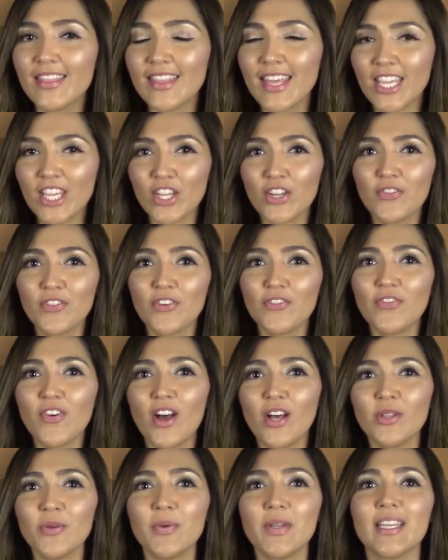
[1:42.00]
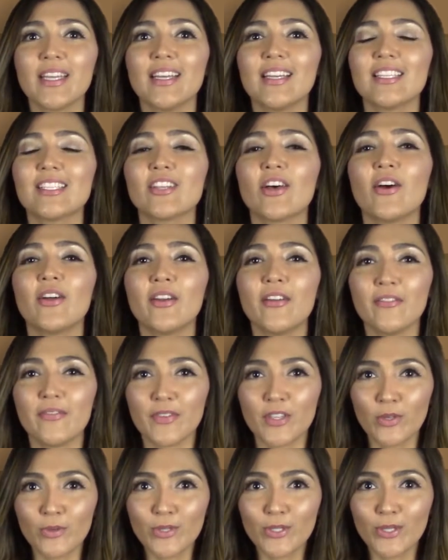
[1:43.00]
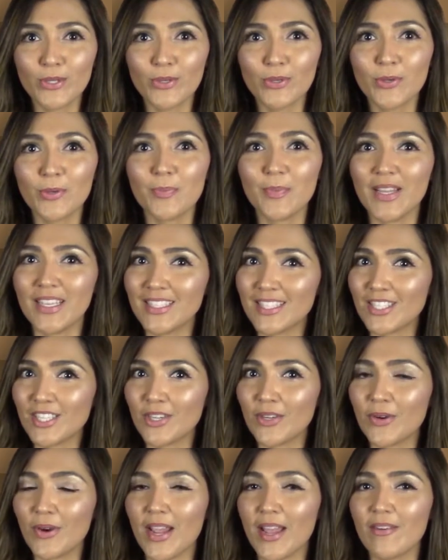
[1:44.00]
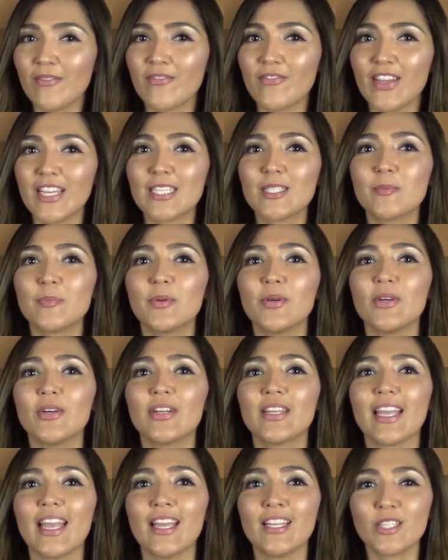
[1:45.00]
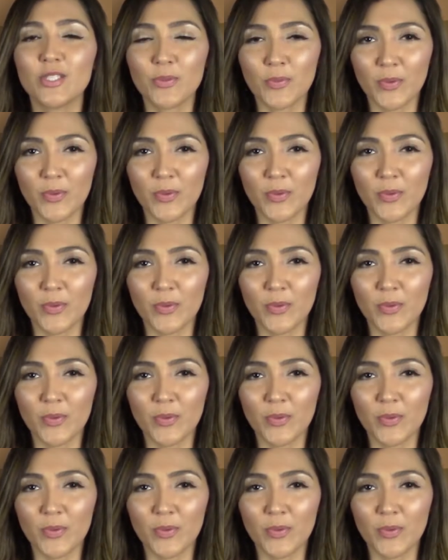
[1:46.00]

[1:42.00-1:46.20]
Thank you for following us on YouTube, Instagram, Facebook, and